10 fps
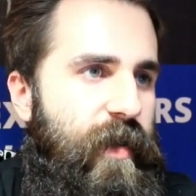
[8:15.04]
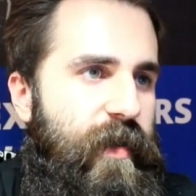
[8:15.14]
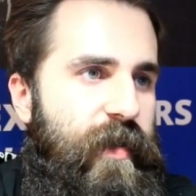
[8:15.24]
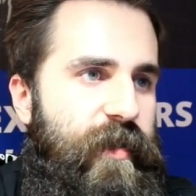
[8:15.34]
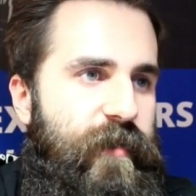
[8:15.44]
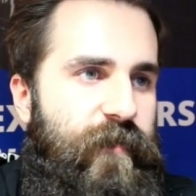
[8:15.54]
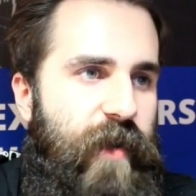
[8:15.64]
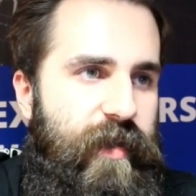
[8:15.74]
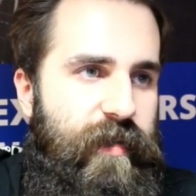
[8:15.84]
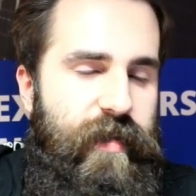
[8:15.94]
his
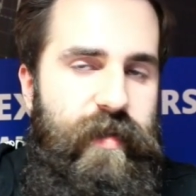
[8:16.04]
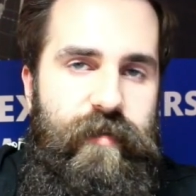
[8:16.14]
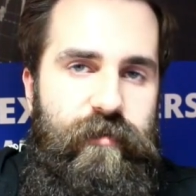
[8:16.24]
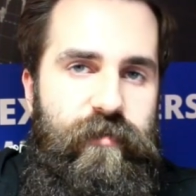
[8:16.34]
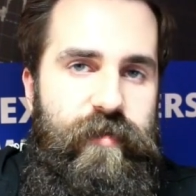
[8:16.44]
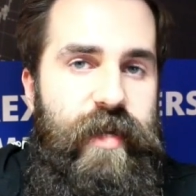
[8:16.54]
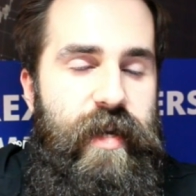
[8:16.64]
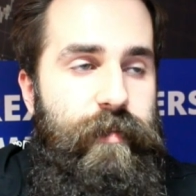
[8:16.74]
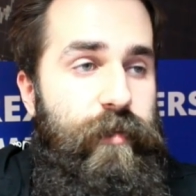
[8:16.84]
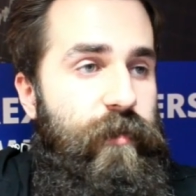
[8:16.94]
friend introduced
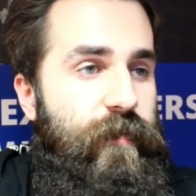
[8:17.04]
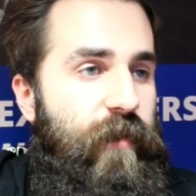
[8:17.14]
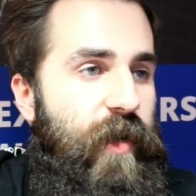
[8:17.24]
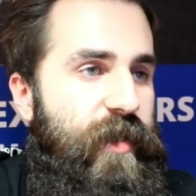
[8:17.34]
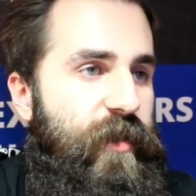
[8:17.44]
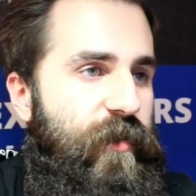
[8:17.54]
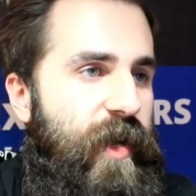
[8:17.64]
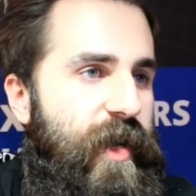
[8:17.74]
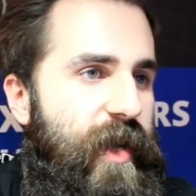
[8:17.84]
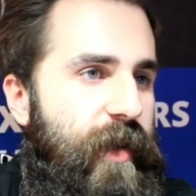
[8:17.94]
him to Forex
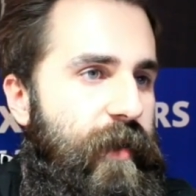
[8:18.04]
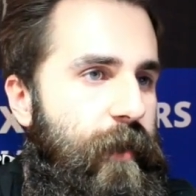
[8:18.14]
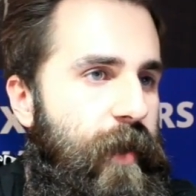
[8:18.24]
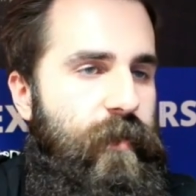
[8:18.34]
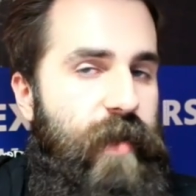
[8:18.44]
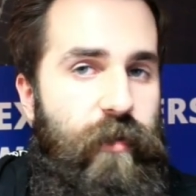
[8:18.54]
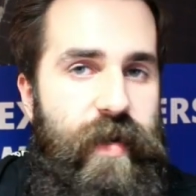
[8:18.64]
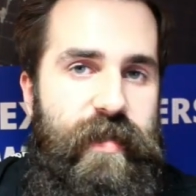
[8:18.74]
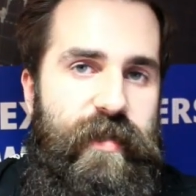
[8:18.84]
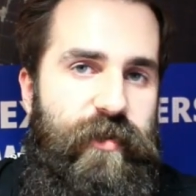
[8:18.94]
trading. Now
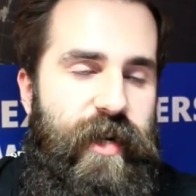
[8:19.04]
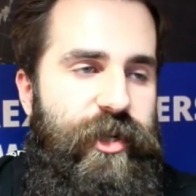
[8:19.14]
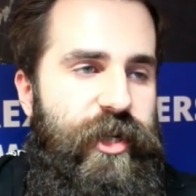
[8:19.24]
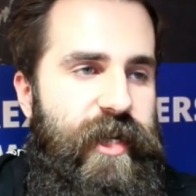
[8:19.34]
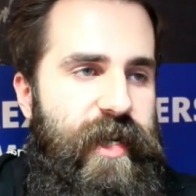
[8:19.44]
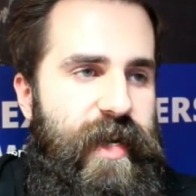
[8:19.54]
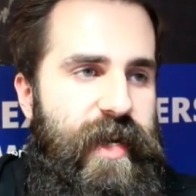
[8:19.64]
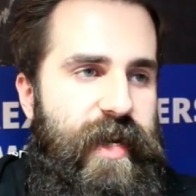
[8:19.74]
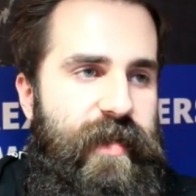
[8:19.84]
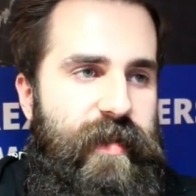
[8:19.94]
his strategy
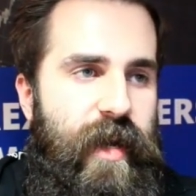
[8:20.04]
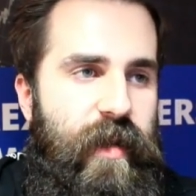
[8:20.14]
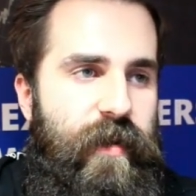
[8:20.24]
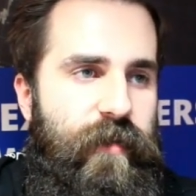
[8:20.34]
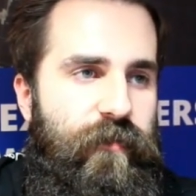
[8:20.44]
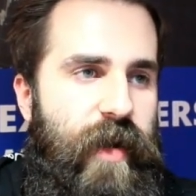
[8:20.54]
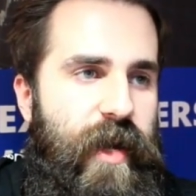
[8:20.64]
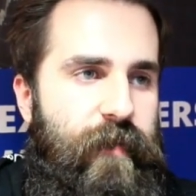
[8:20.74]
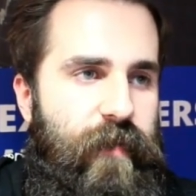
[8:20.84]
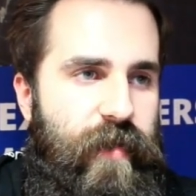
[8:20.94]
is Elliott
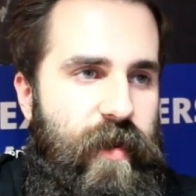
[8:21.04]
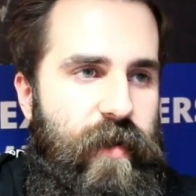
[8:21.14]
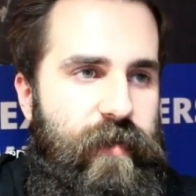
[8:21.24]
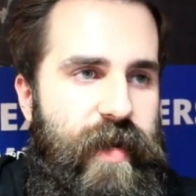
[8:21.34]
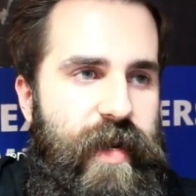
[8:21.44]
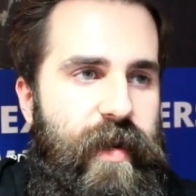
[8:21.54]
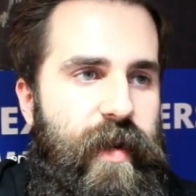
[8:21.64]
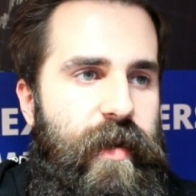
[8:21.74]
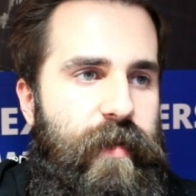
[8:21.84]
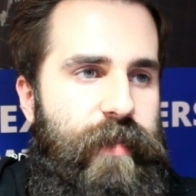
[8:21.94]
wave theory,
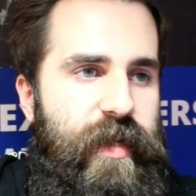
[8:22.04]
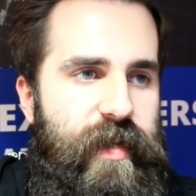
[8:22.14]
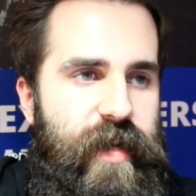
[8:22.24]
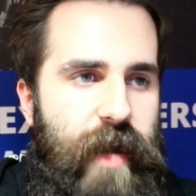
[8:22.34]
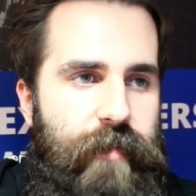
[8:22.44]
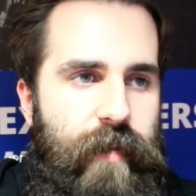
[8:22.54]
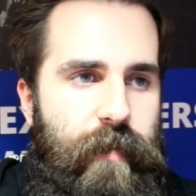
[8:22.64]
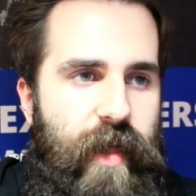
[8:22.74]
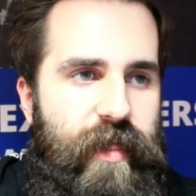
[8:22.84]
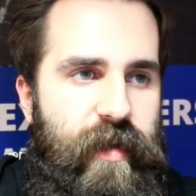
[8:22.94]
BTMM
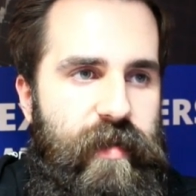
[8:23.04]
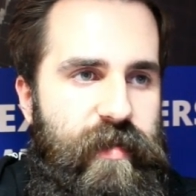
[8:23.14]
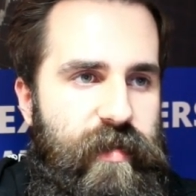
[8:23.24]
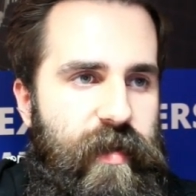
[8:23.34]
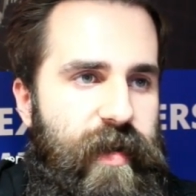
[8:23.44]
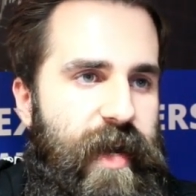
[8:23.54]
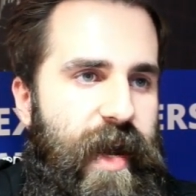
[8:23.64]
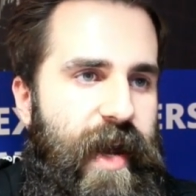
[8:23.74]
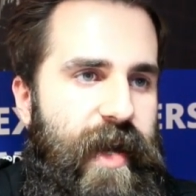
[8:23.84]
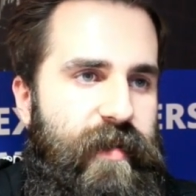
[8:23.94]
methods,
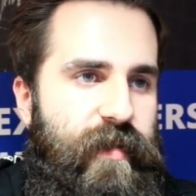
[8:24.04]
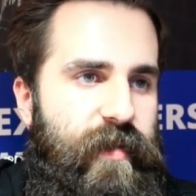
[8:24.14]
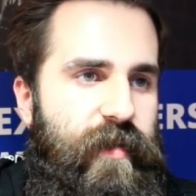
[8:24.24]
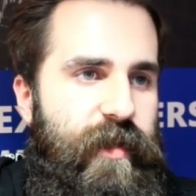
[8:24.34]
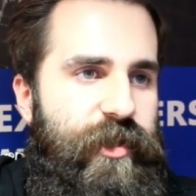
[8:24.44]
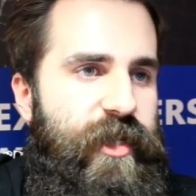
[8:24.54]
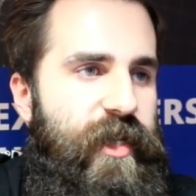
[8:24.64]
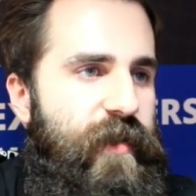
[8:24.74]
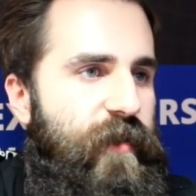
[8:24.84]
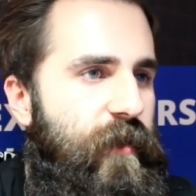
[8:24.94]

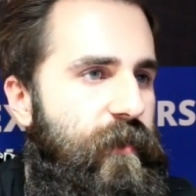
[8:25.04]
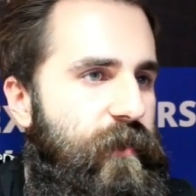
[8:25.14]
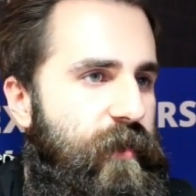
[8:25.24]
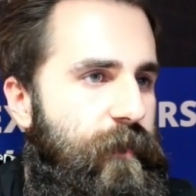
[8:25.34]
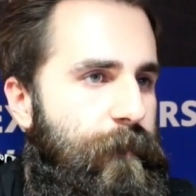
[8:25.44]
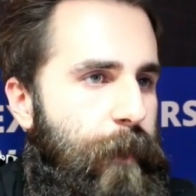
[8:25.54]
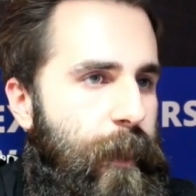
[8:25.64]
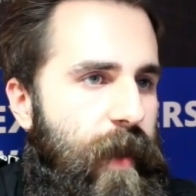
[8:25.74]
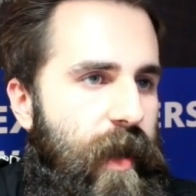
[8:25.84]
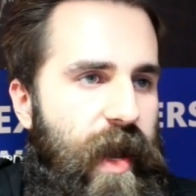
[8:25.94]
S/D zones,
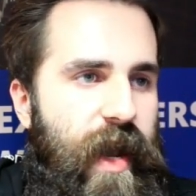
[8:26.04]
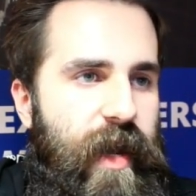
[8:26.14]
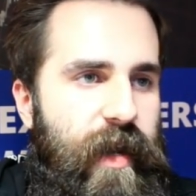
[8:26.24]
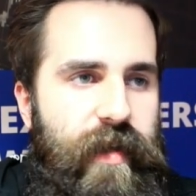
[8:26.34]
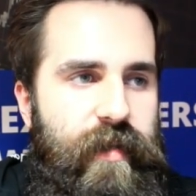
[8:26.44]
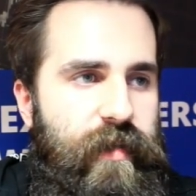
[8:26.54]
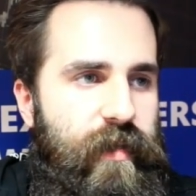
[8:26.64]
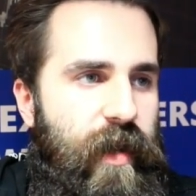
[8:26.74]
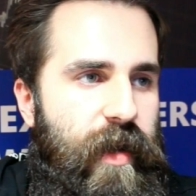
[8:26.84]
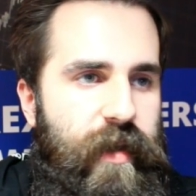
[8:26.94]
and
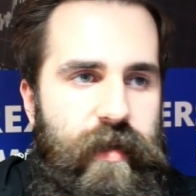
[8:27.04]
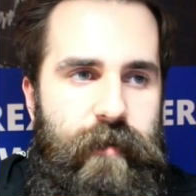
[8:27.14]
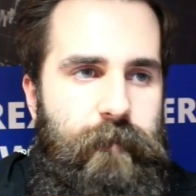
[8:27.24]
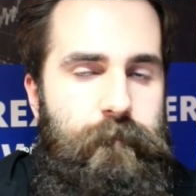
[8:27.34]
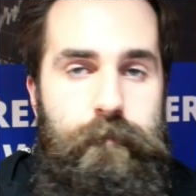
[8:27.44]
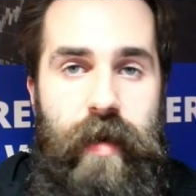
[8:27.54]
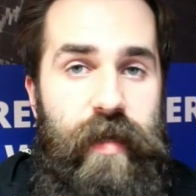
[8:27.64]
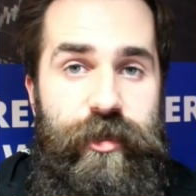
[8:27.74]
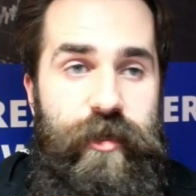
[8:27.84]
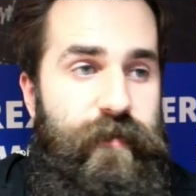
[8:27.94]
like
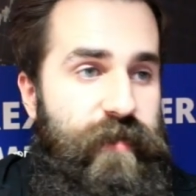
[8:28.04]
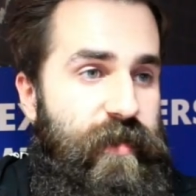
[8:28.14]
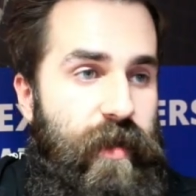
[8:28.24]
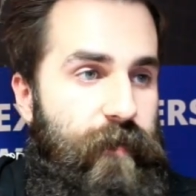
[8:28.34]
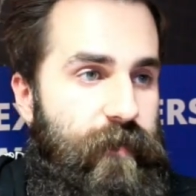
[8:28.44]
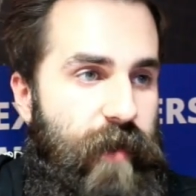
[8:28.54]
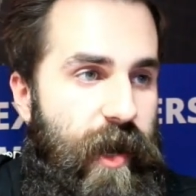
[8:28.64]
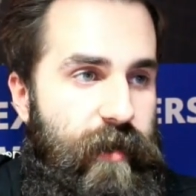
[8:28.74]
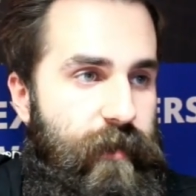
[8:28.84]
bunch of stuff, right?